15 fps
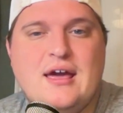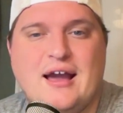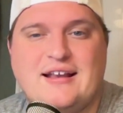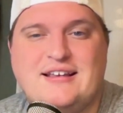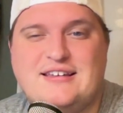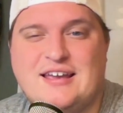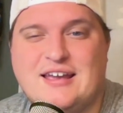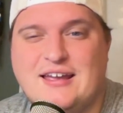I
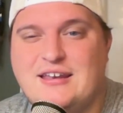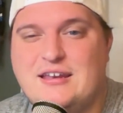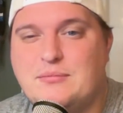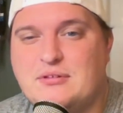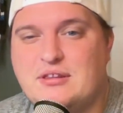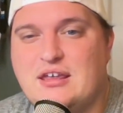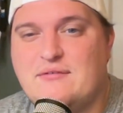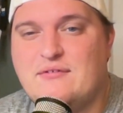tend to
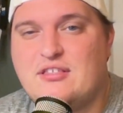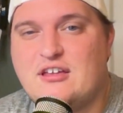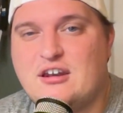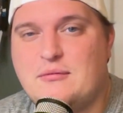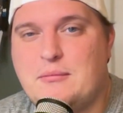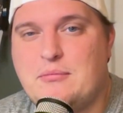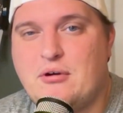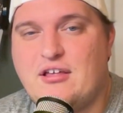believe it's going
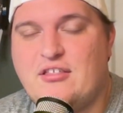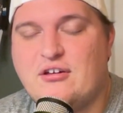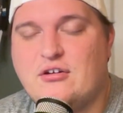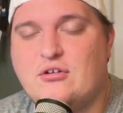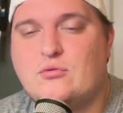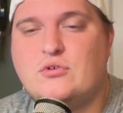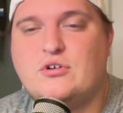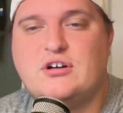to be Bryce
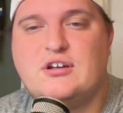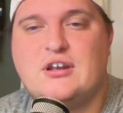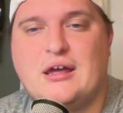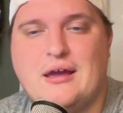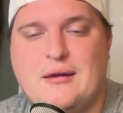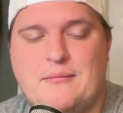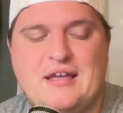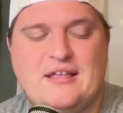Underwood.
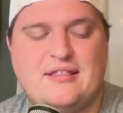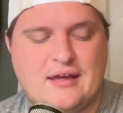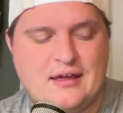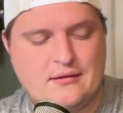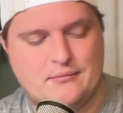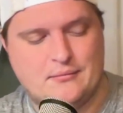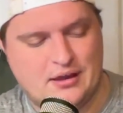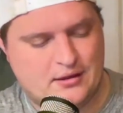I made
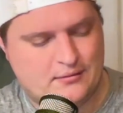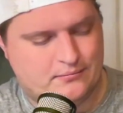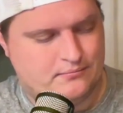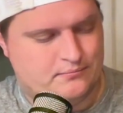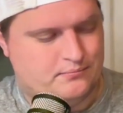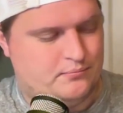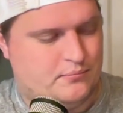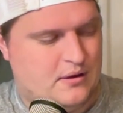
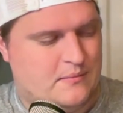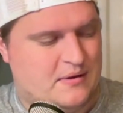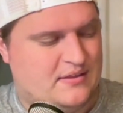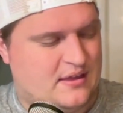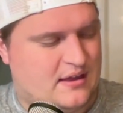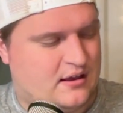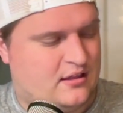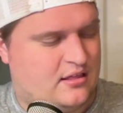
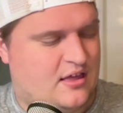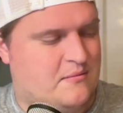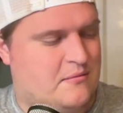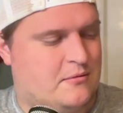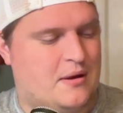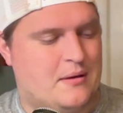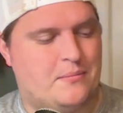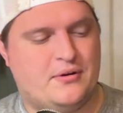that claim
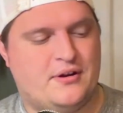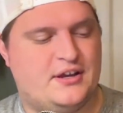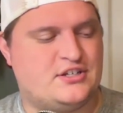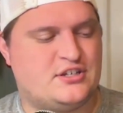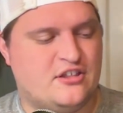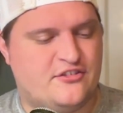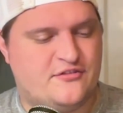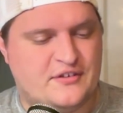in my
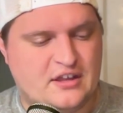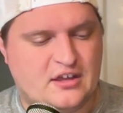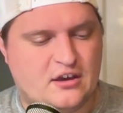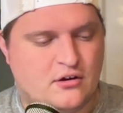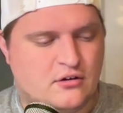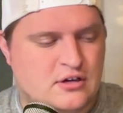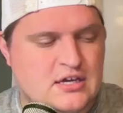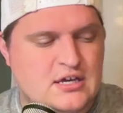predictions
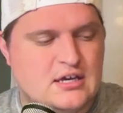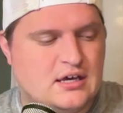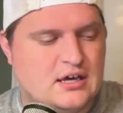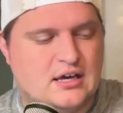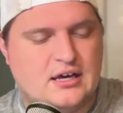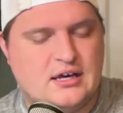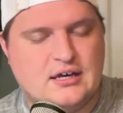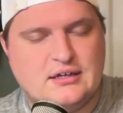video,
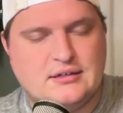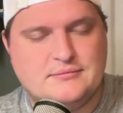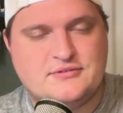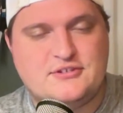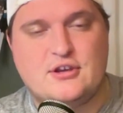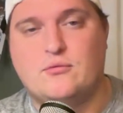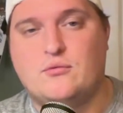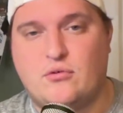
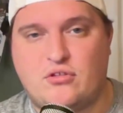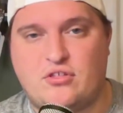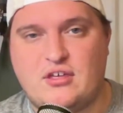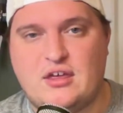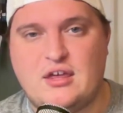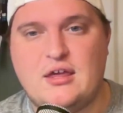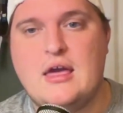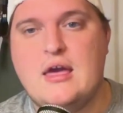so we'll
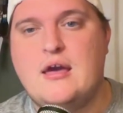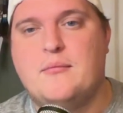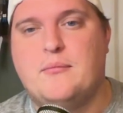see.